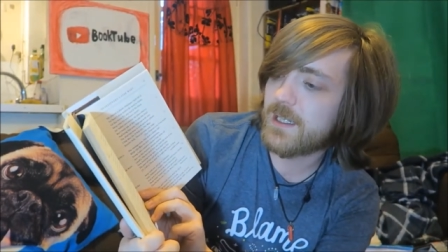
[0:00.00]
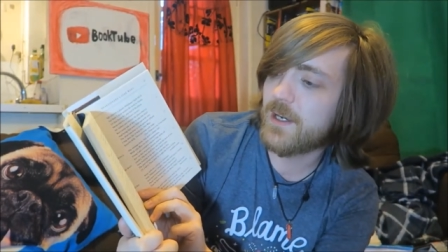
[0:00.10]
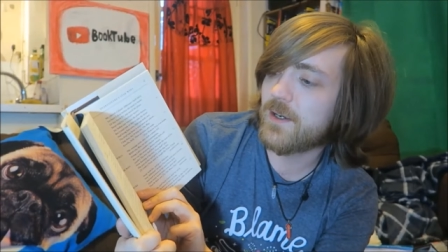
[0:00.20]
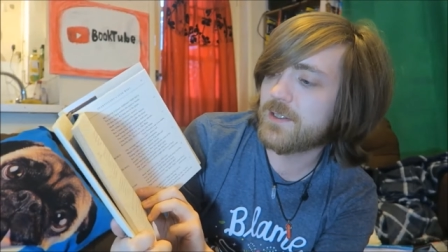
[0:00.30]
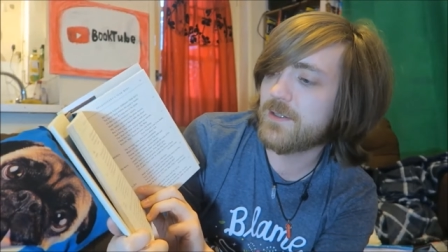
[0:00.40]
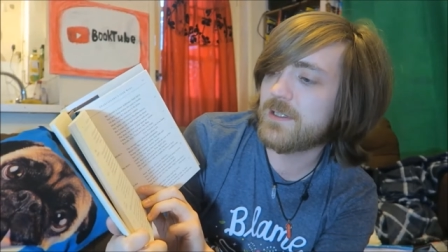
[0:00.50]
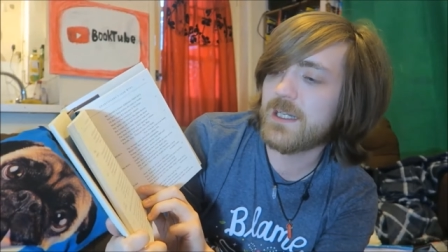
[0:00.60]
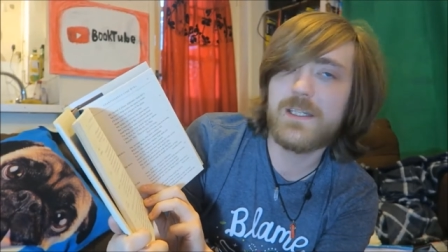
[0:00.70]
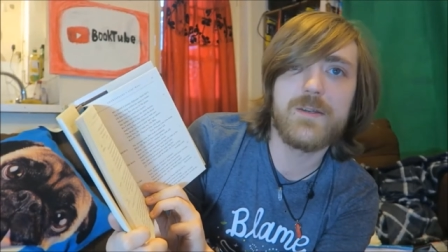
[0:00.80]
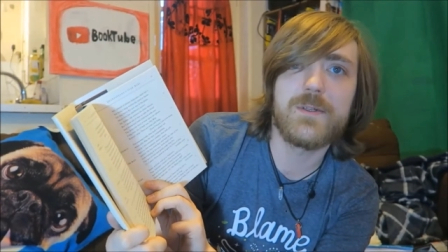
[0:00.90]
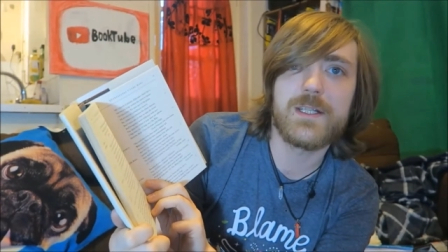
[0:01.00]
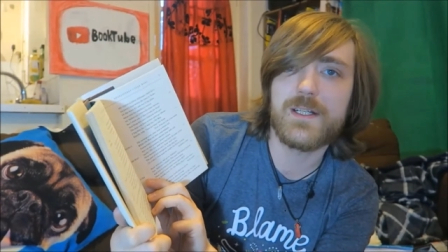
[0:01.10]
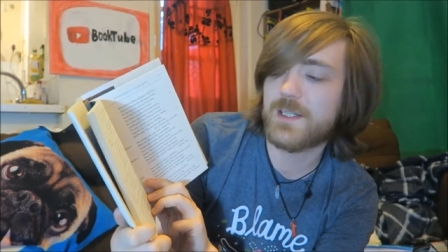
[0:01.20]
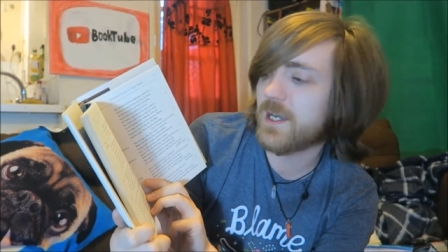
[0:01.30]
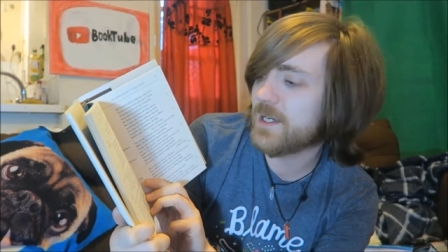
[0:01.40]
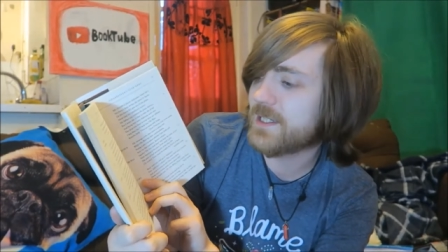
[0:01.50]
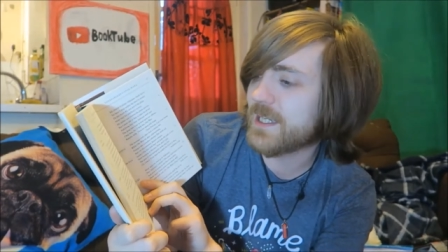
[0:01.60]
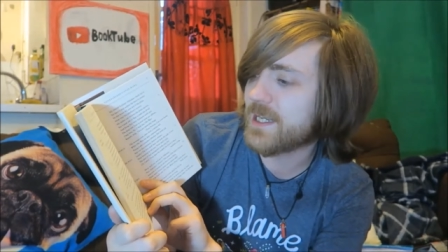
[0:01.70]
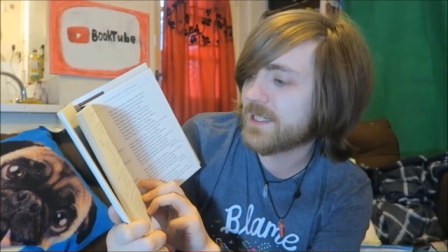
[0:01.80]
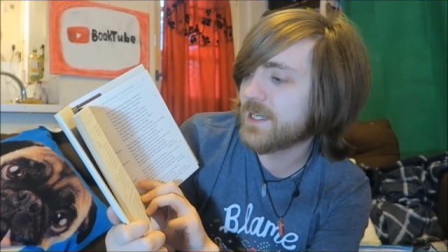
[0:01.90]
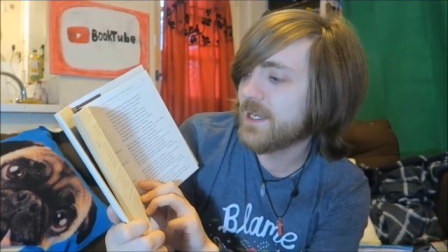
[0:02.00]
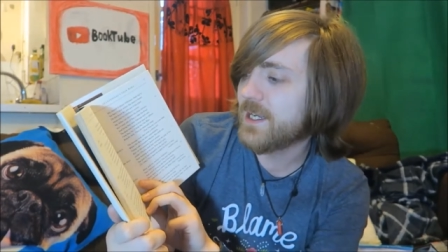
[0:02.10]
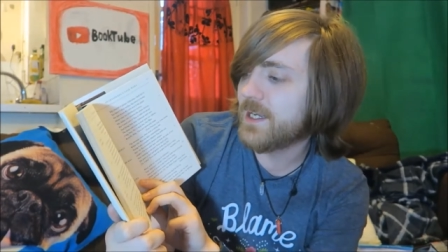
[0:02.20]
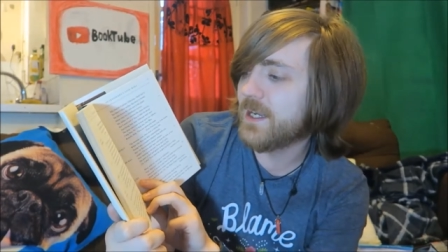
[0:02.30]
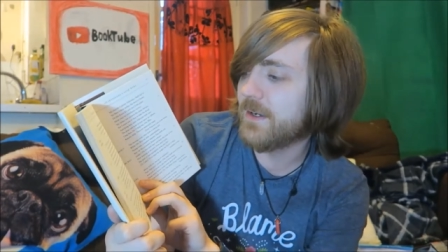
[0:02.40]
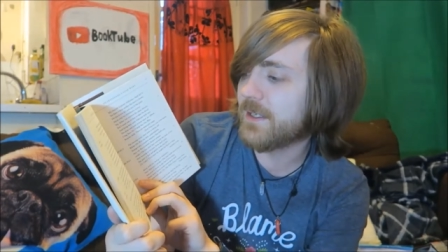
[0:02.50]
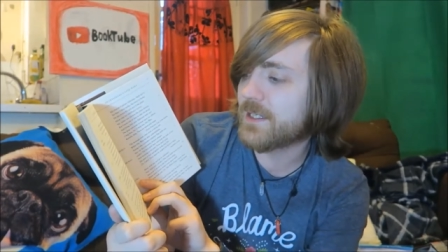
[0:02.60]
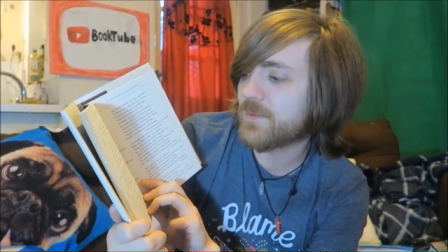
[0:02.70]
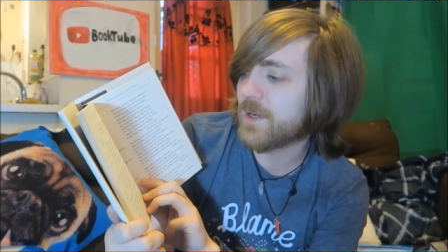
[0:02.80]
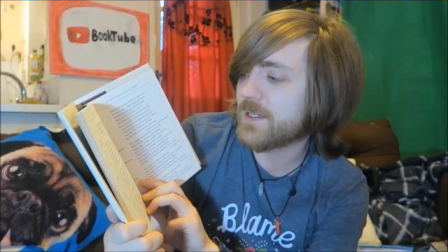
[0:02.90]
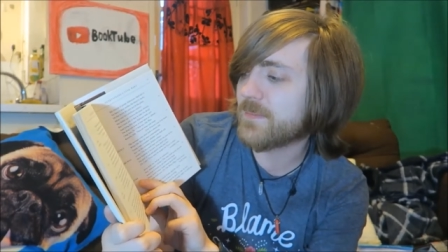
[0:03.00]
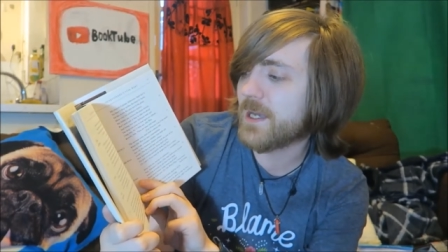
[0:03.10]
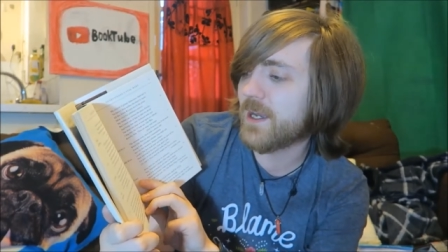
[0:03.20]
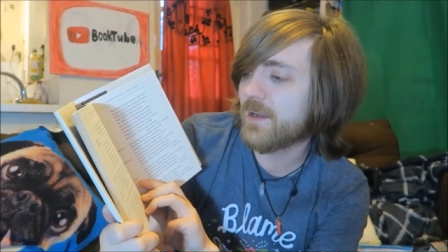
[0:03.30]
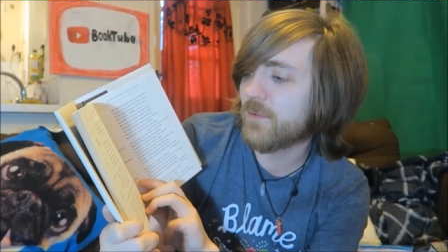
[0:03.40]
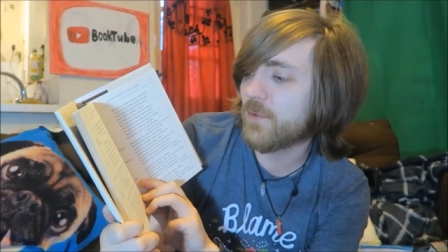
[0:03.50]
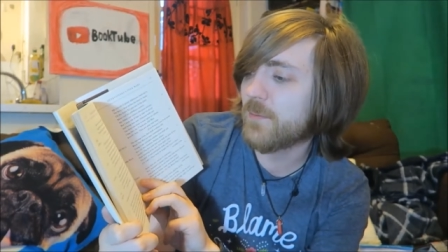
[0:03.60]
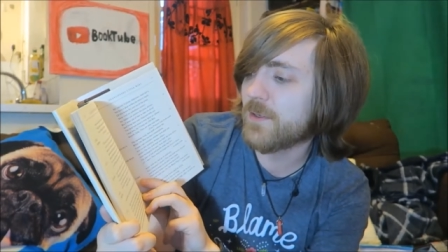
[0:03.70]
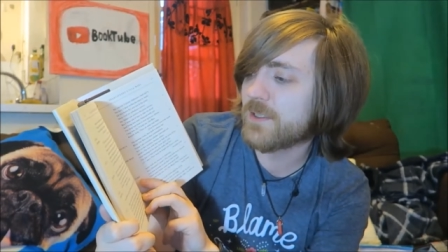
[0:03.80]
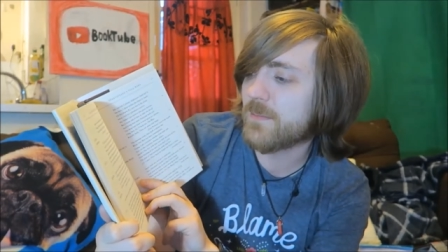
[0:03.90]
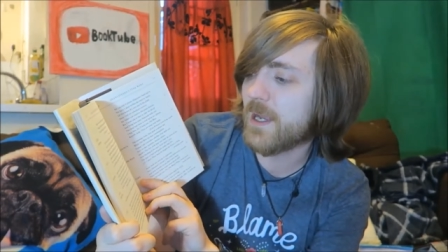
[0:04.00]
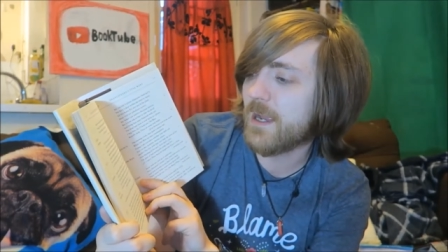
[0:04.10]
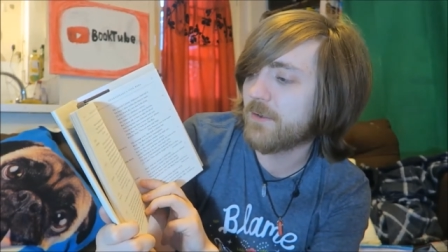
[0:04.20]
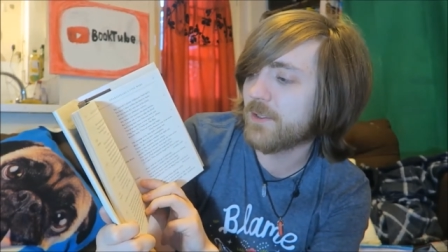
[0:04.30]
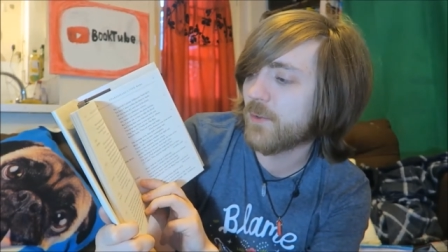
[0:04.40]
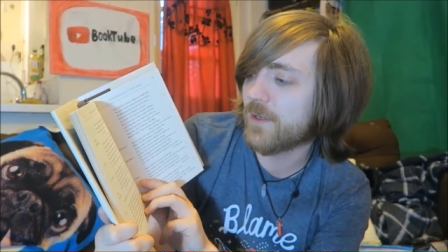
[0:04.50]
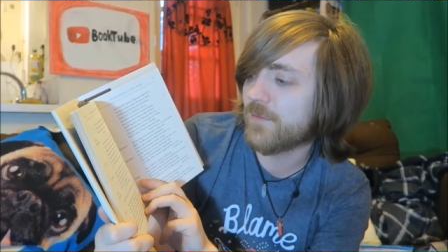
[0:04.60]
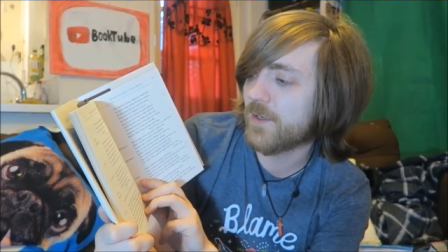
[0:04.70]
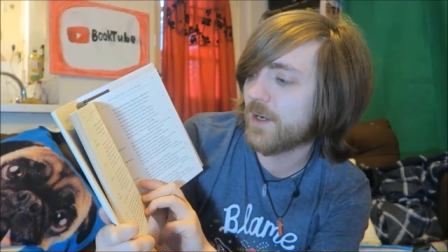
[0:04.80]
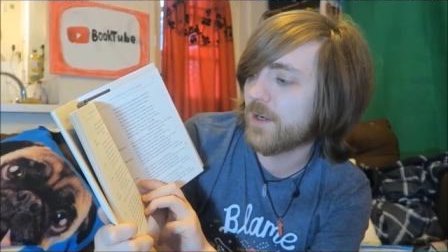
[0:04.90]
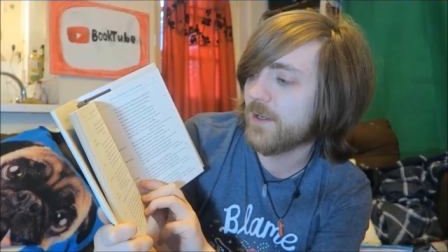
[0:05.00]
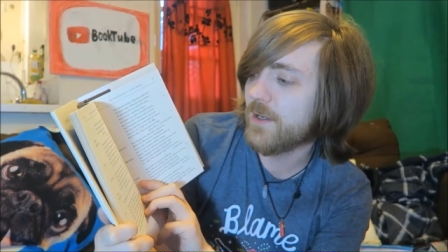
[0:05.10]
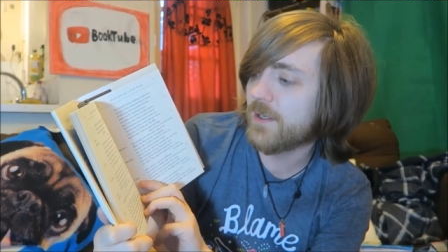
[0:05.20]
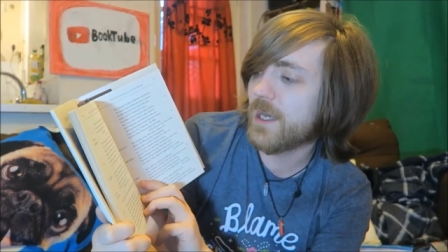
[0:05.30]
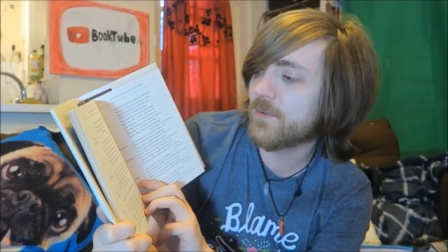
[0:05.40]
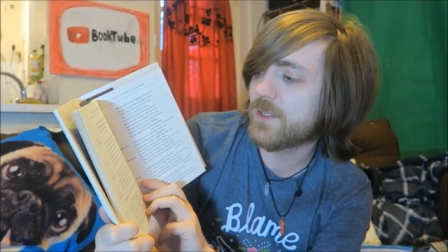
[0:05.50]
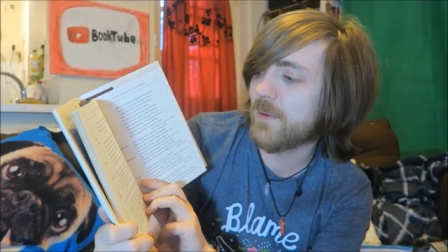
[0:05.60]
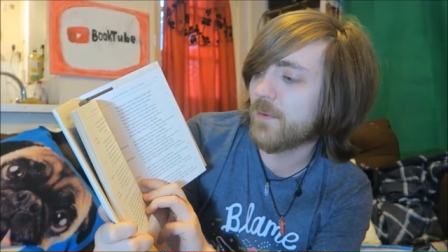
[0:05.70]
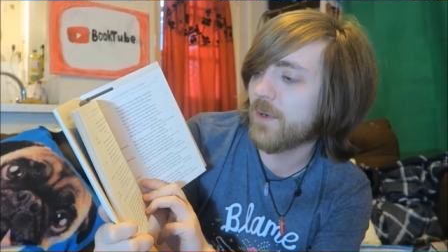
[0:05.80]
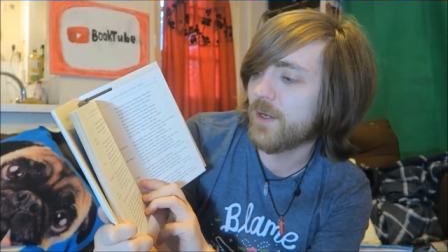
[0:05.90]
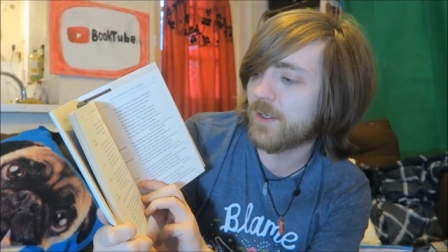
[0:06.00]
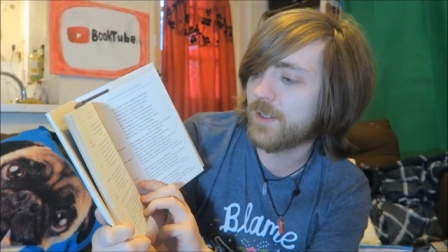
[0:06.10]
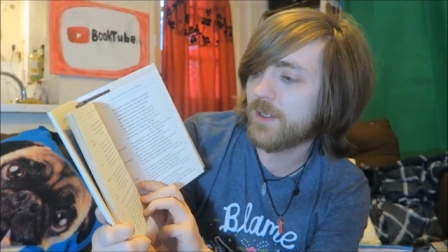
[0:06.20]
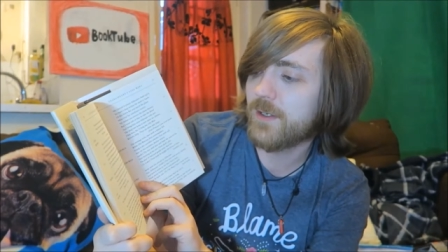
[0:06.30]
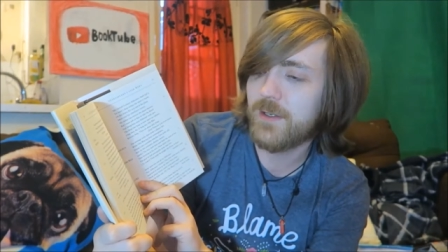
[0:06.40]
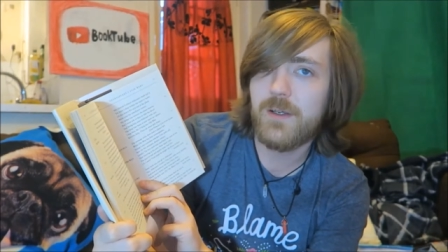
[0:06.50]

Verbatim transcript: Then R2-D2 as an aside says, in hearing this, wise man, I have almost my errand quite forgot. Now to my work.